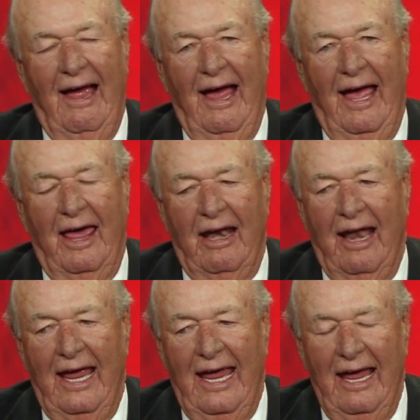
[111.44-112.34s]
And
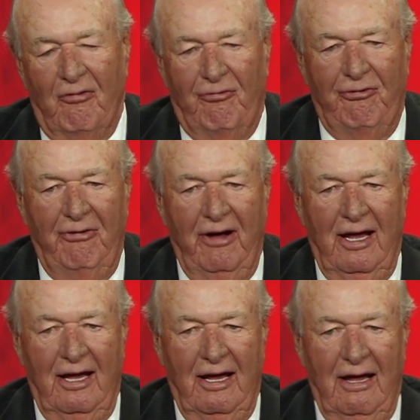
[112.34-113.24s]

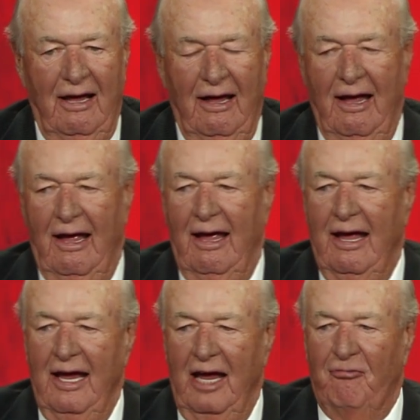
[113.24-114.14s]

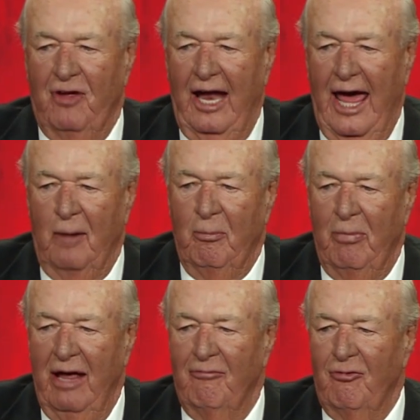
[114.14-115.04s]
if it hadn't
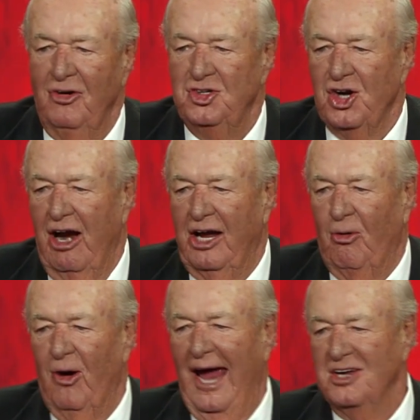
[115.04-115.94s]
been for Jerry
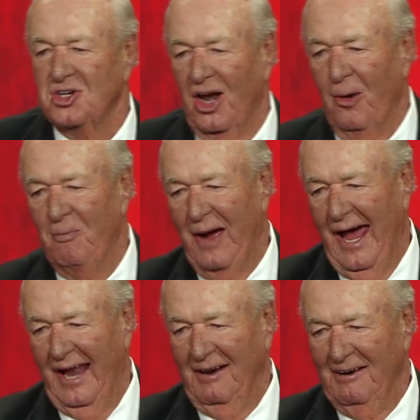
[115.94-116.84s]
Colangelo, Pat,